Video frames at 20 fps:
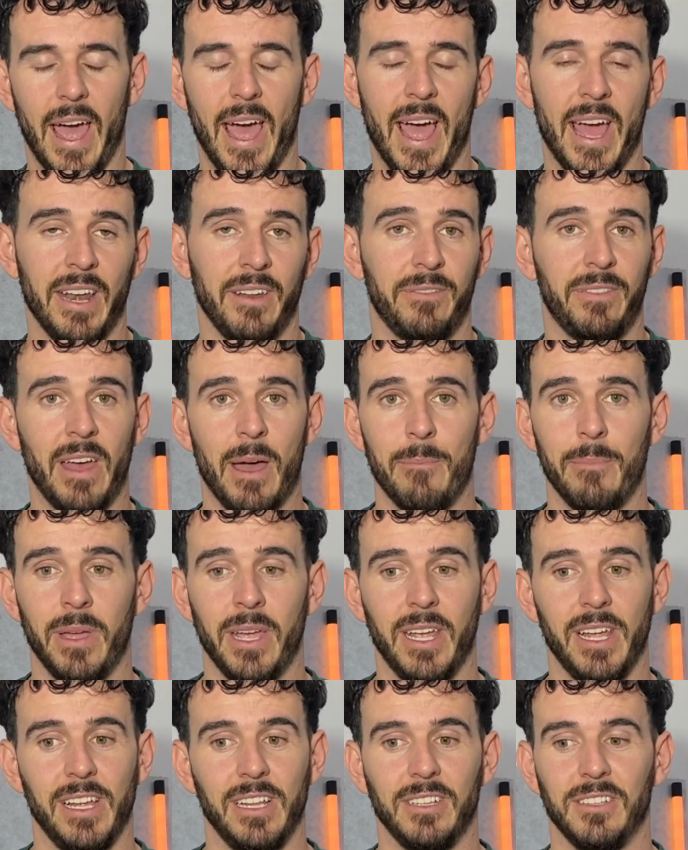And if that
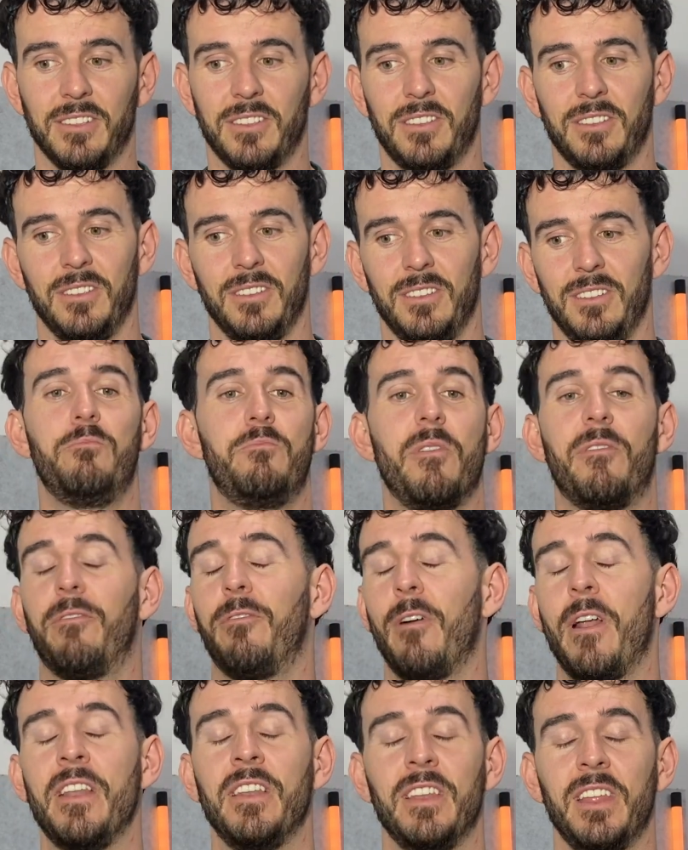means
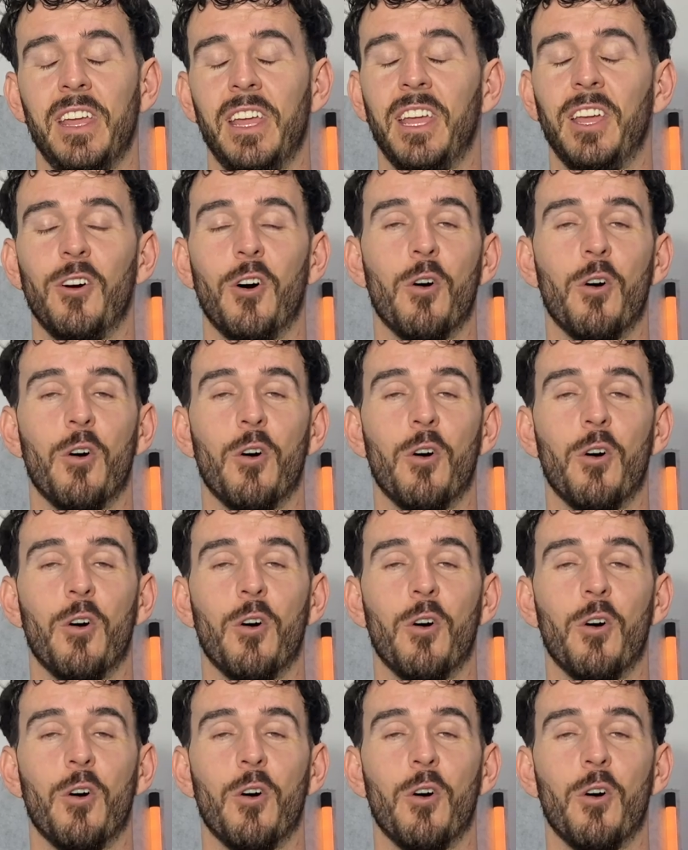befriending